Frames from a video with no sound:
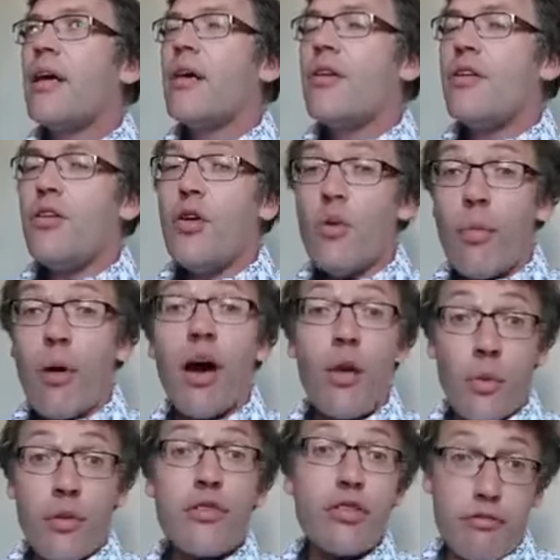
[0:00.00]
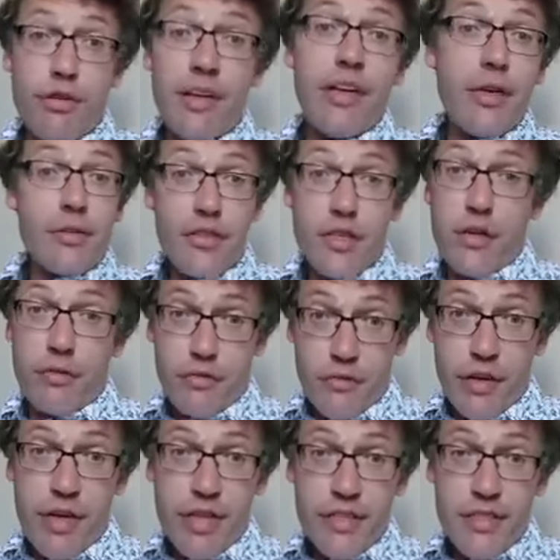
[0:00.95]
you might want to read it yourself
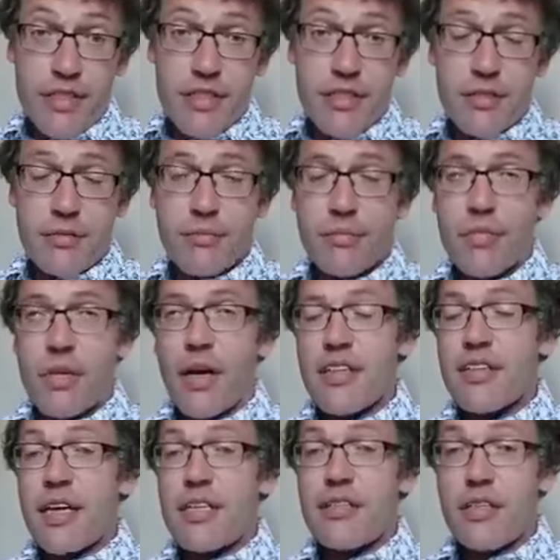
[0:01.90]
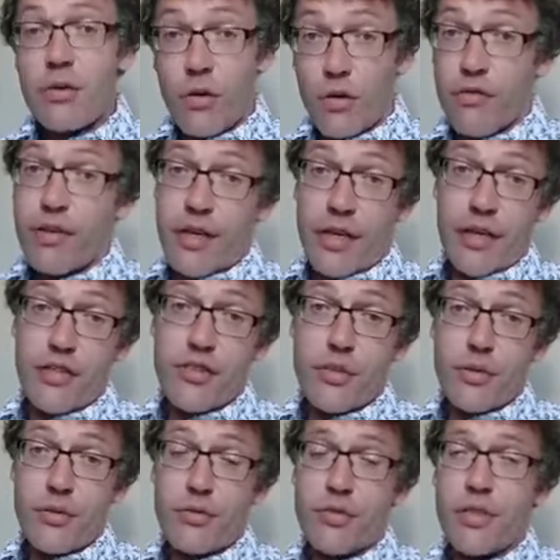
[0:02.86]
first. I say it's not for younger
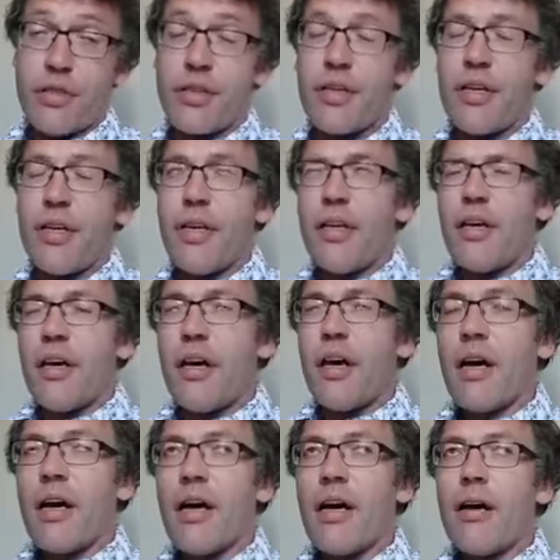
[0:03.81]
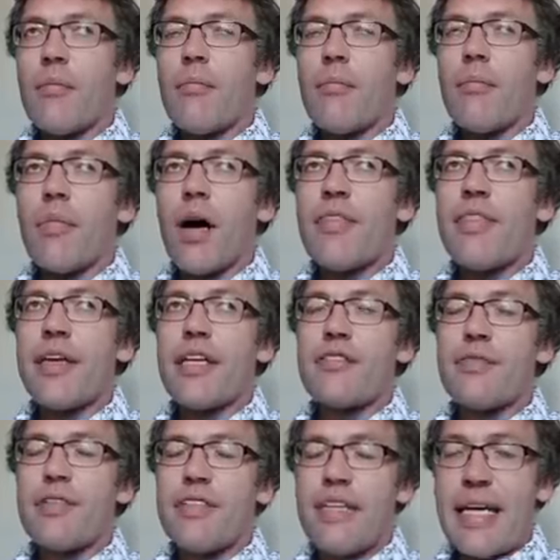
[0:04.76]
children. Um, I think
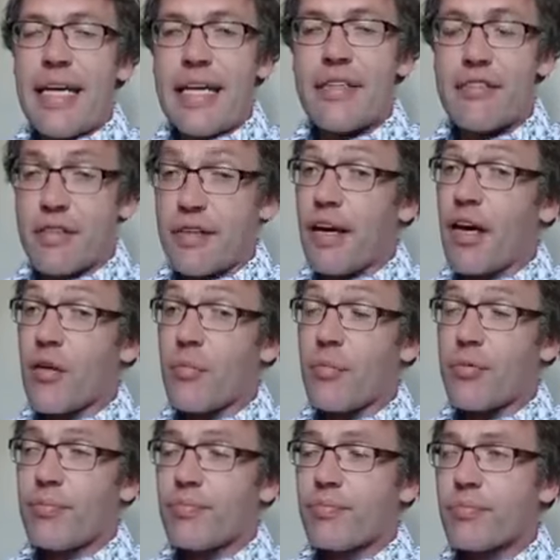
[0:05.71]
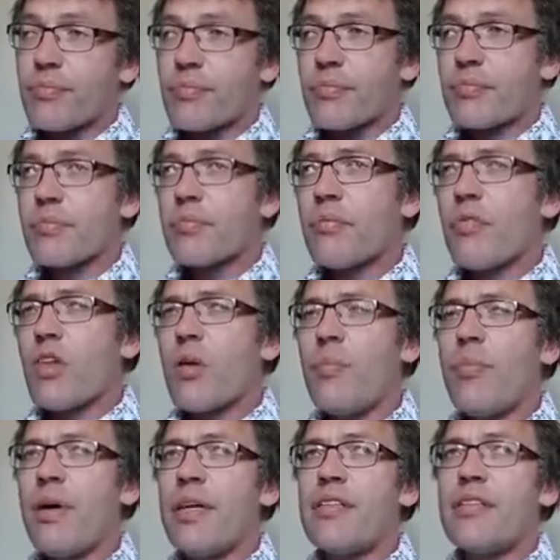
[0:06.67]
it's for teens and up.
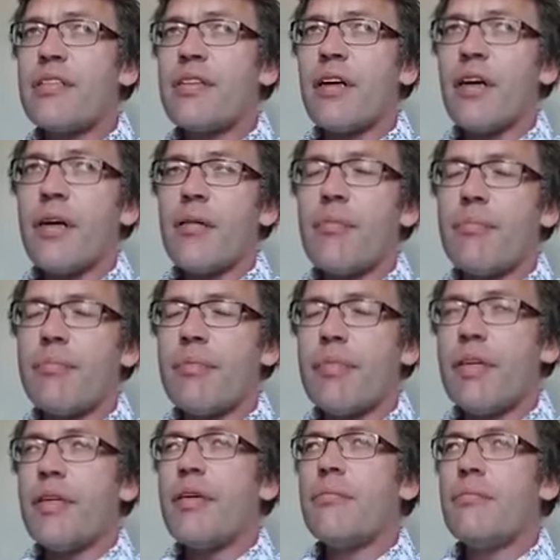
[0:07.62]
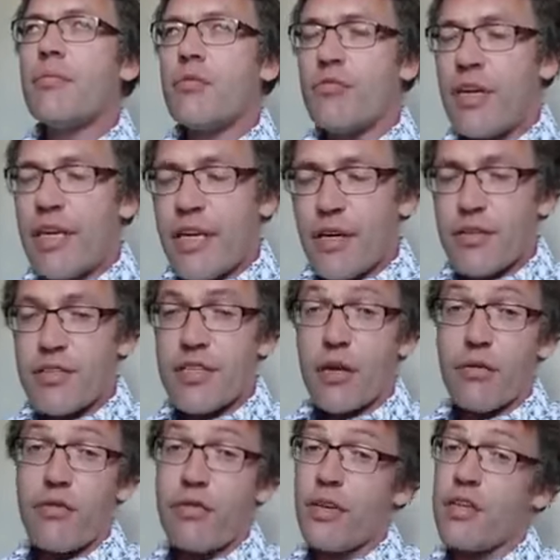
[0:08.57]
But uh, read it
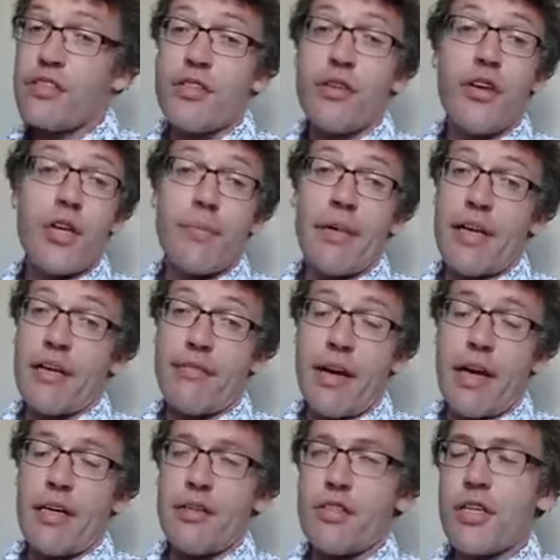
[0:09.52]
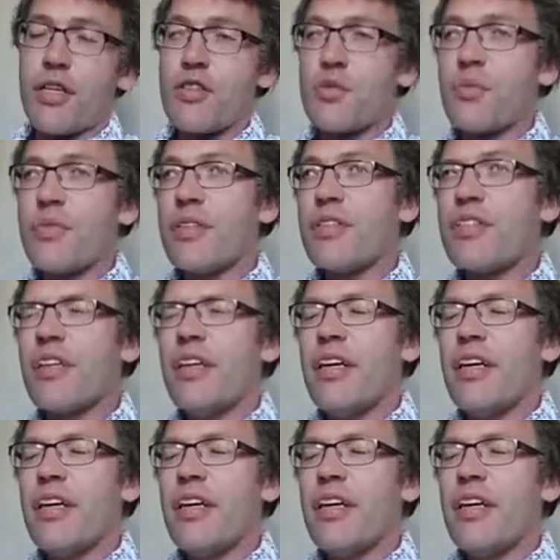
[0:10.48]
yourself first and you can make a value judgment.